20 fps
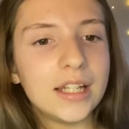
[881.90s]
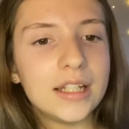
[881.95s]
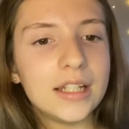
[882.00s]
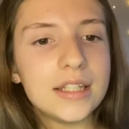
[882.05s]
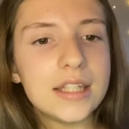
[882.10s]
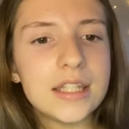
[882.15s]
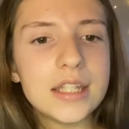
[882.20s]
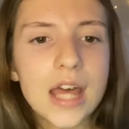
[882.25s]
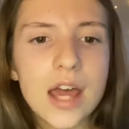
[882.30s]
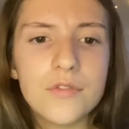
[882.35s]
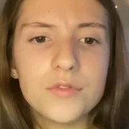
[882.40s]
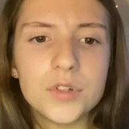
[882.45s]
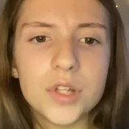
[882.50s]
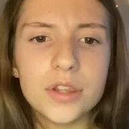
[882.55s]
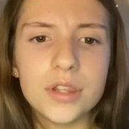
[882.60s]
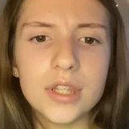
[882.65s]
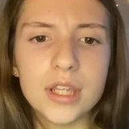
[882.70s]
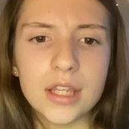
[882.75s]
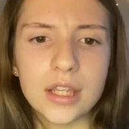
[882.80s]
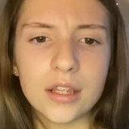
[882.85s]
Did Taverner
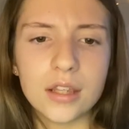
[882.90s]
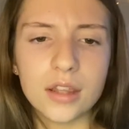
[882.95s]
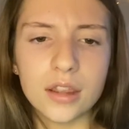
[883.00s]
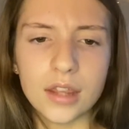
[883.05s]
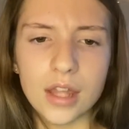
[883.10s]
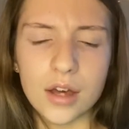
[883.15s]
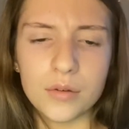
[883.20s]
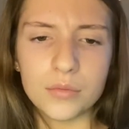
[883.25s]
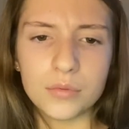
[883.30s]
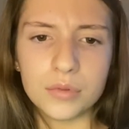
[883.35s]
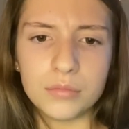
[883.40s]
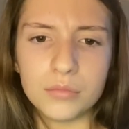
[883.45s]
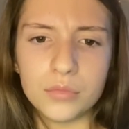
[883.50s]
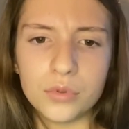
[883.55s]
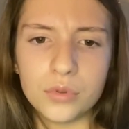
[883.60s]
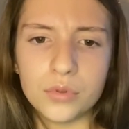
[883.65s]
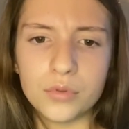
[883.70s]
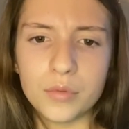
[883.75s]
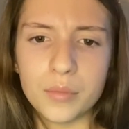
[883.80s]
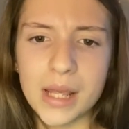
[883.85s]
think there were
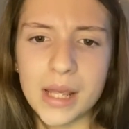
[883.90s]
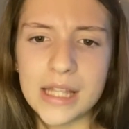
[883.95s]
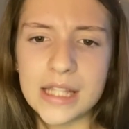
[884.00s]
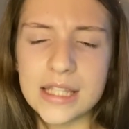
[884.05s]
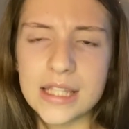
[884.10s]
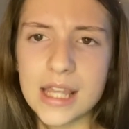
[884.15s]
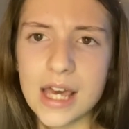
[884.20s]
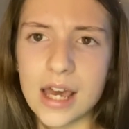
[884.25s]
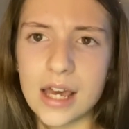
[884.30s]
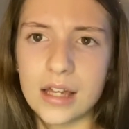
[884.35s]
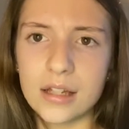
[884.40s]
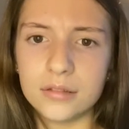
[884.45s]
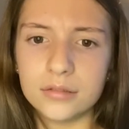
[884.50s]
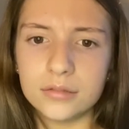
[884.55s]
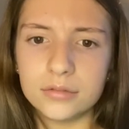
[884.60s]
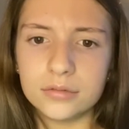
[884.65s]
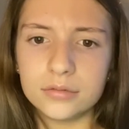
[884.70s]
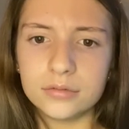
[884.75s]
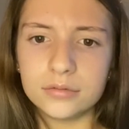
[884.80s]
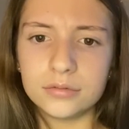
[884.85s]
more remains there?
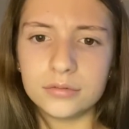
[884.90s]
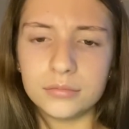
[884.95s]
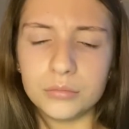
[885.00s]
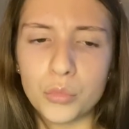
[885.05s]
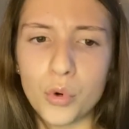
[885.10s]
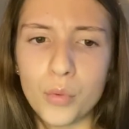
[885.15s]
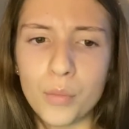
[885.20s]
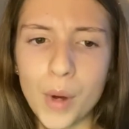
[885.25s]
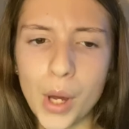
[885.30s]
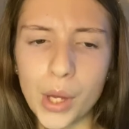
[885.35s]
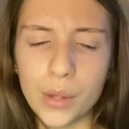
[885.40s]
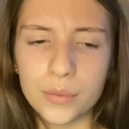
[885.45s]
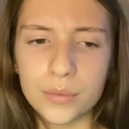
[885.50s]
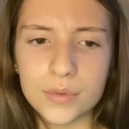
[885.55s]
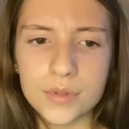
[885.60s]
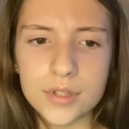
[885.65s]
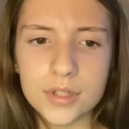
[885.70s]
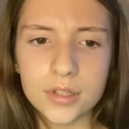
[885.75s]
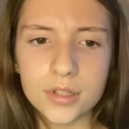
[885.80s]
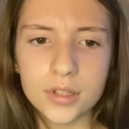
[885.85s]
More
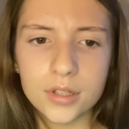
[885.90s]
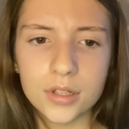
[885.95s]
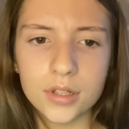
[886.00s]
bones?